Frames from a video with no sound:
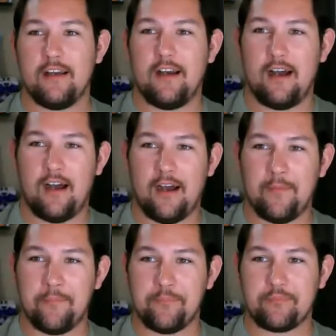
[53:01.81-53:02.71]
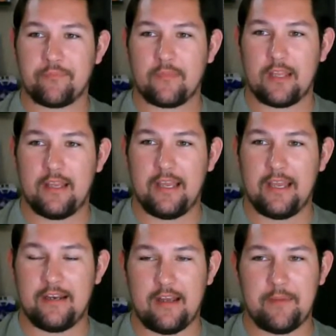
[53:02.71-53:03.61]
Um,
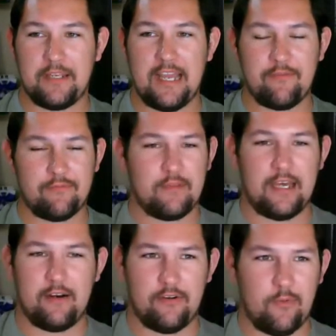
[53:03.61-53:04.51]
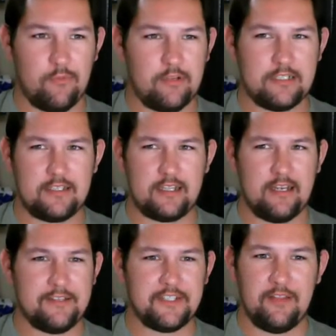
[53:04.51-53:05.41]
and I mean, they have I don't know, it's like
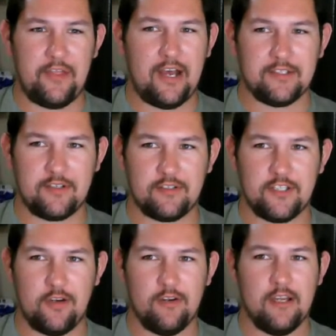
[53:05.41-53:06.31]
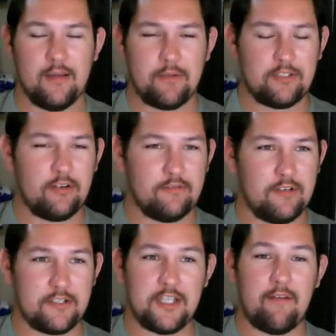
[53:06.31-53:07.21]
less than a thousand or so, but they're
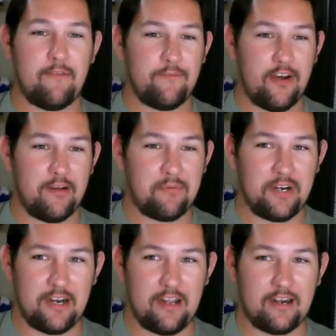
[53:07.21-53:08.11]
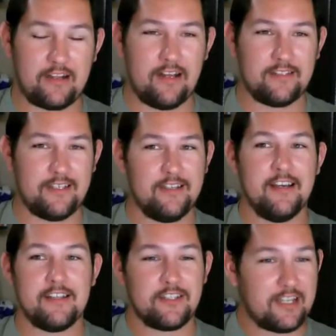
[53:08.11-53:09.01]
they're still having fun and putting out a lot of content.
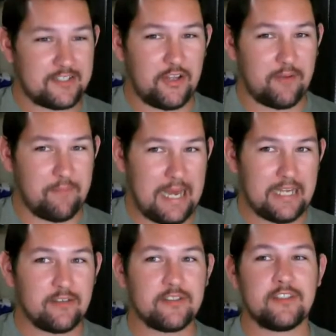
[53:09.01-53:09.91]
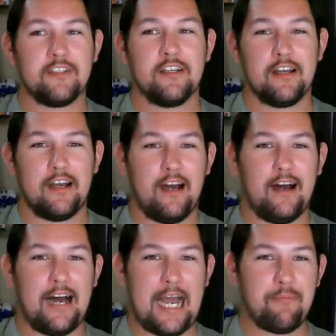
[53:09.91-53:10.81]
So that's all that matters. Uh,
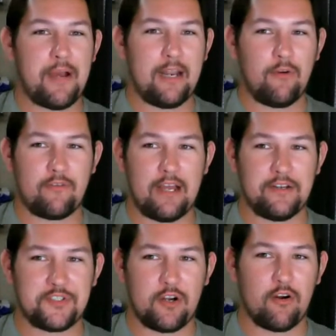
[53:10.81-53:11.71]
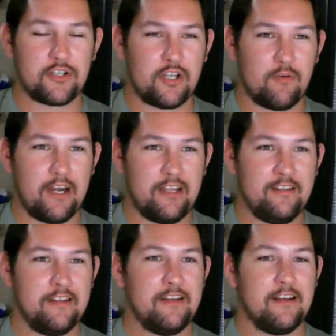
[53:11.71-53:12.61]
I probably would have gotten discouraged already.
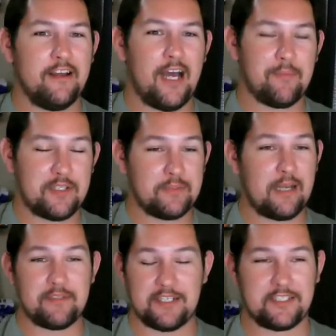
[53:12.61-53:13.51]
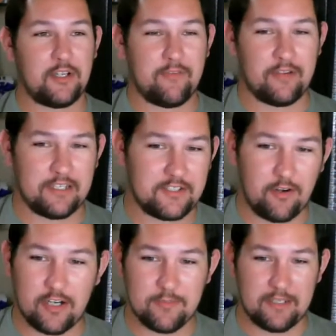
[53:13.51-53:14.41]
Um, sometimes I still even get
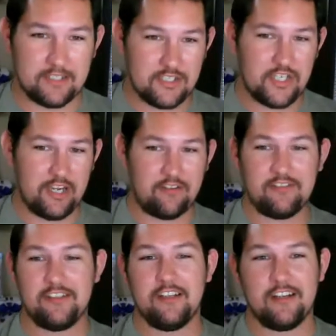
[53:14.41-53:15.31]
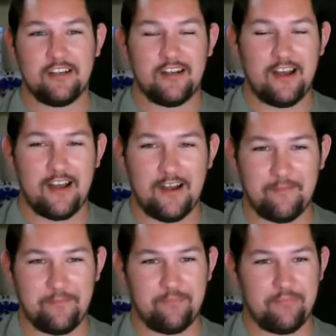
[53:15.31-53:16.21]
discouraged about this channel,
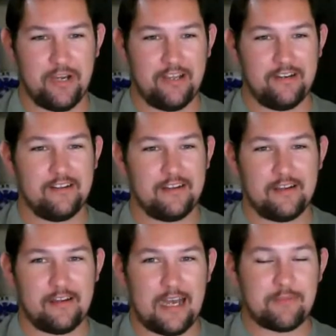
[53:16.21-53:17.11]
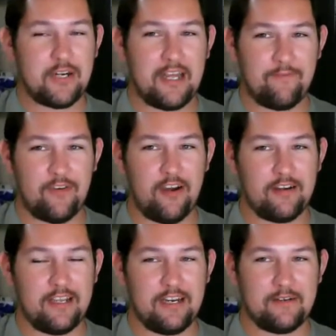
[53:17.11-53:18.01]
um, but I'm trying to have fun.
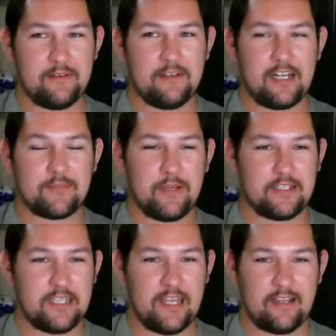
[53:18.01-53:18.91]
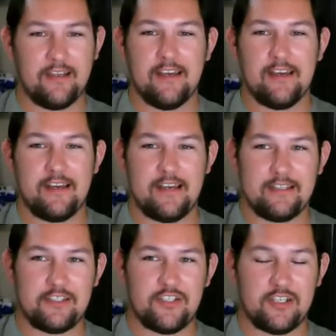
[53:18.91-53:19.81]
And the next biggest thing
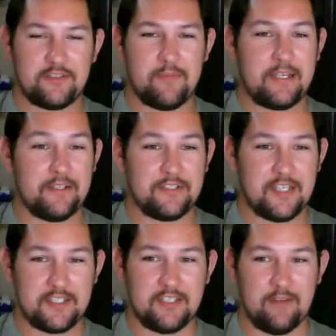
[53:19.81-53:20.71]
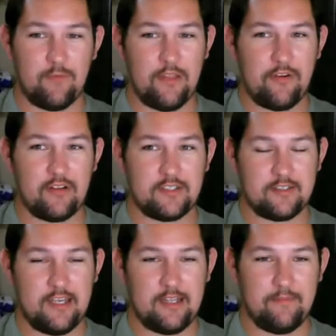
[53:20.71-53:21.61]
is to just be consistent, whether it's
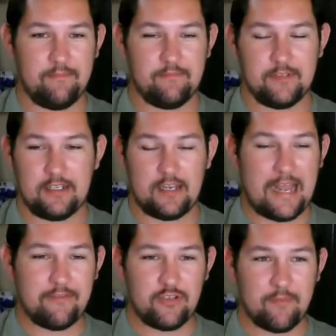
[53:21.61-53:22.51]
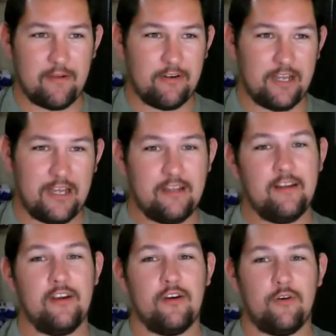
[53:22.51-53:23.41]
a live stream every day
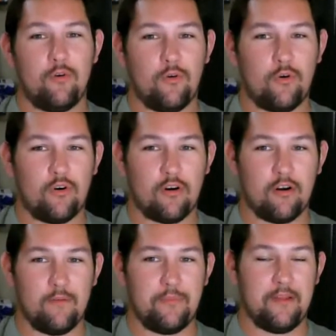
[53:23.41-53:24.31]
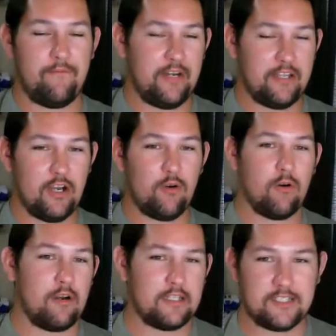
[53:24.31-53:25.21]
or a video,
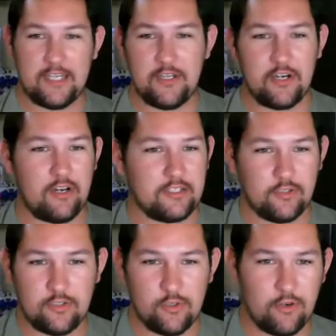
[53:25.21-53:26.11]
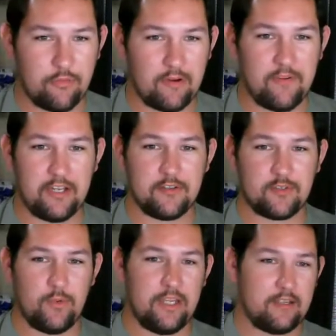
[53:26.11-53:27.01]
or let's say you can only do two to three videos a
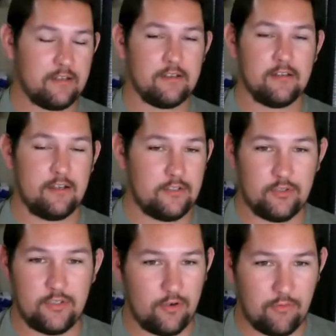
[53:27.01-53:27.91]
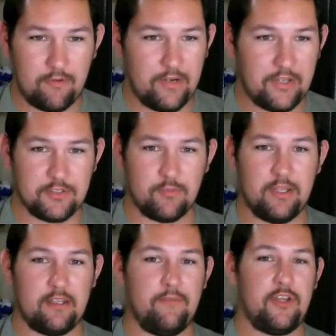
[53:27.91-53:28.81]
week do two to three videos a
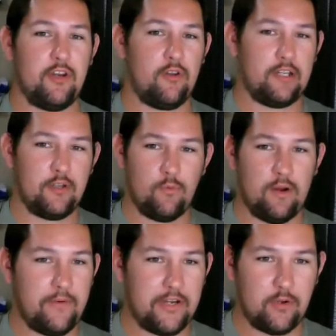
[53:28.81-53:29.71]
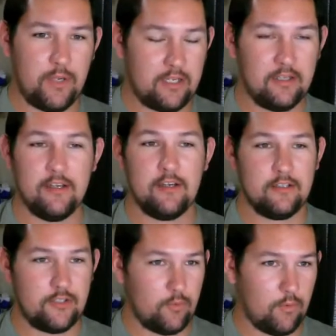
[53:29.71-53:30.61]
week. If you can only do one video a week,
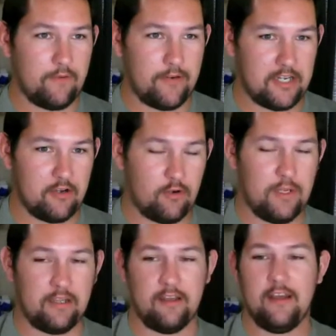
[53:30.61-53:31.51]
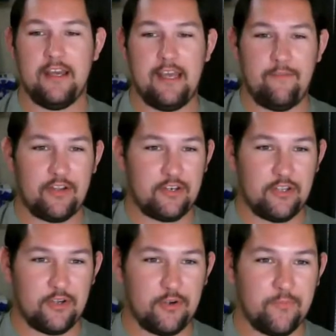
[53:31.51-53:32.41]
do one video a week. If you can
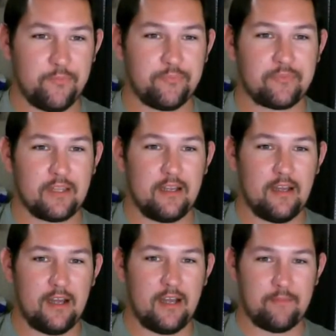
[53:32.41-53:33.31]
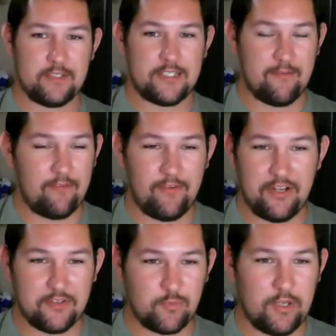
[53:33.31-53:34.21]
do um, seven
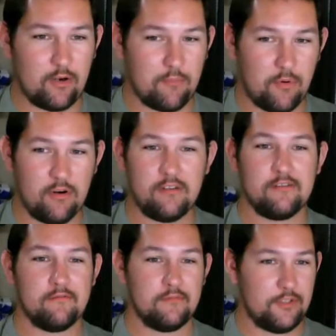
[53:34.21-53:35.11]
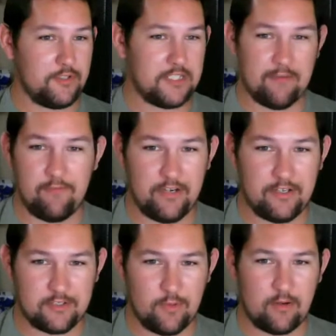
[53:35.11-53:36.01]
videos a week or more, do seven
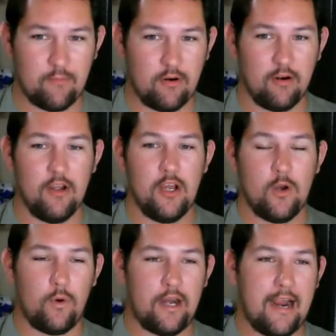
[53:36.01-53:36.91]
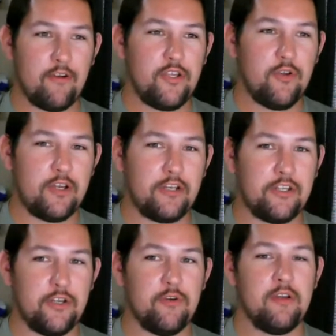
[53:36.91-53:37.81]
videos a week or more. Whatever you can
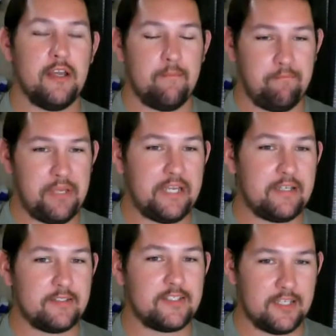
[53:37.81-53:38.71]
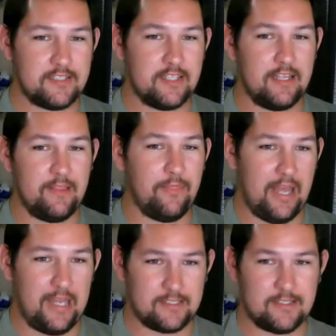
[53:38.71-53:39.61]
do, be consistent in
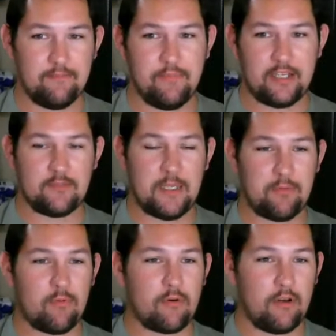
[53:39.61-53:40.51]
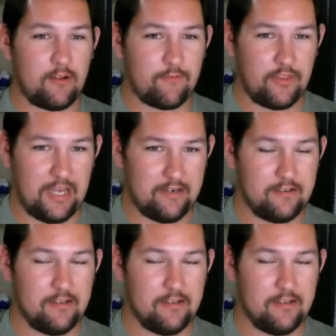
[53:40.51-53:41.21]
that because people will look for that.